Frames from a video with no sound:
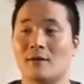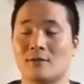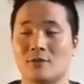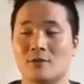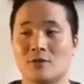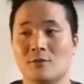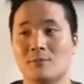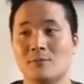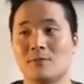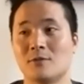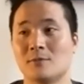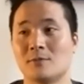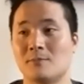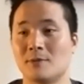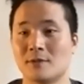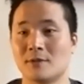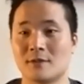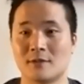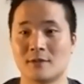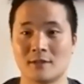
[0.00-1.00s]
you
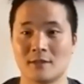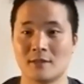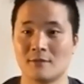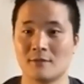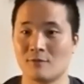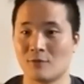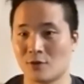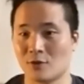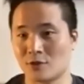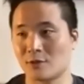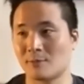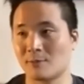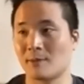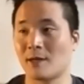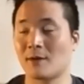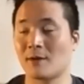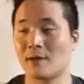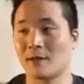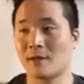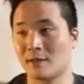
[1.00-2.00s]
put the Virgin
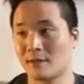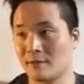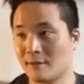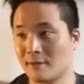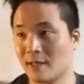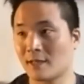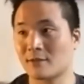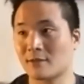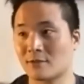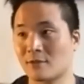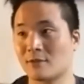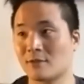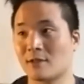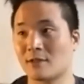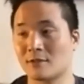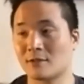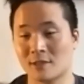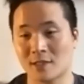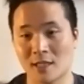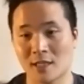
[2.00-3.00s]
Mary next to
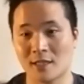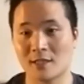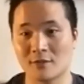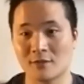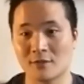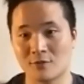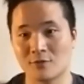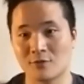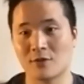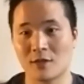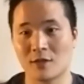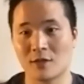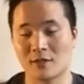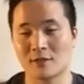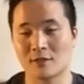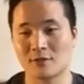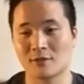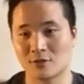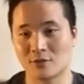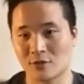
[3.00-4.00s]
this Chinese food art
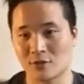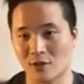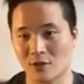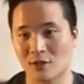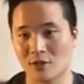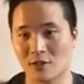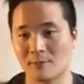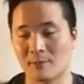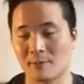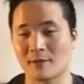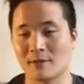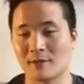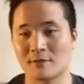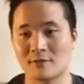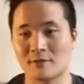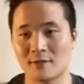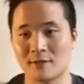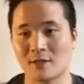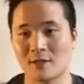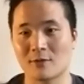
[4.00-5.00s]
because you're talking about the
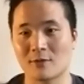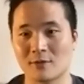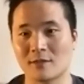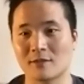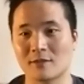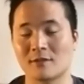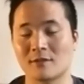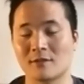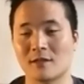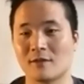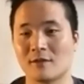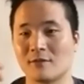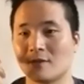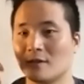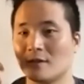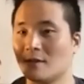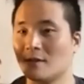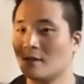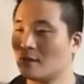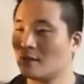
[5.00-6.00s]
sacredness of
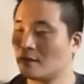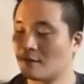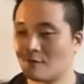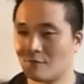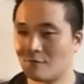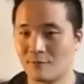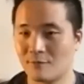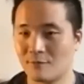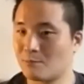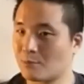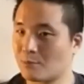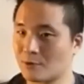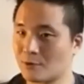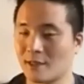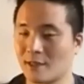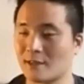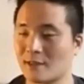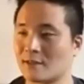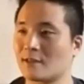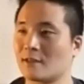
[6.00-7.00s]

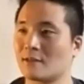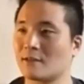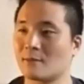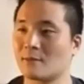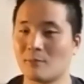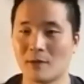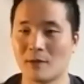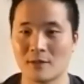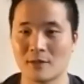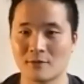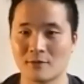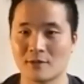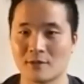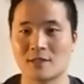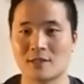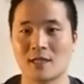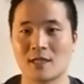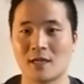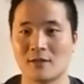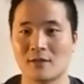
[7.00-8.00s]
protecting the mother and the
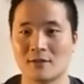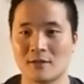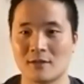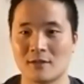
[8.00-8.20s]
child.